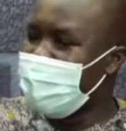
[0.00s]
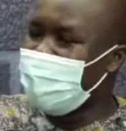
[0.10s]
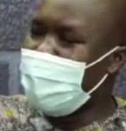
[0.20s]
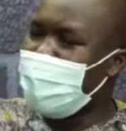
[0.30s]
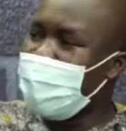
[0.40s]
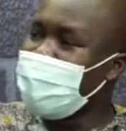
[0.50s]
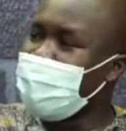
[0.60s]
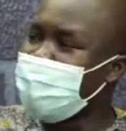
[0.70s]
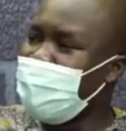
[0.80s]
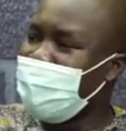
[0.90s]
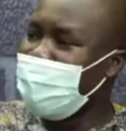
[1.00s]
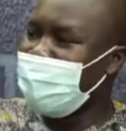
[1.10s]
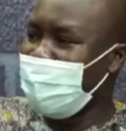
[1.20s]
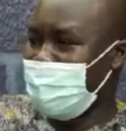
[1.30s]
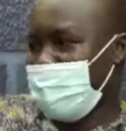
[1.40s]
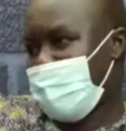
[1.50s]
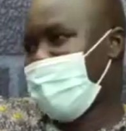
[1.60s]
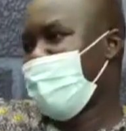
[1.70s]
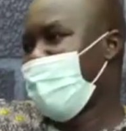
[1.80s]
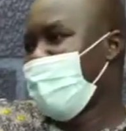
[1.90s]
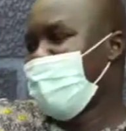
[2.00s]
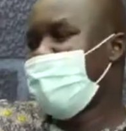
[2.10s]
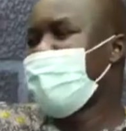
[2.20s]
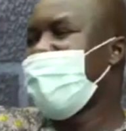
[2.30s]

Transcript: But for us as men, society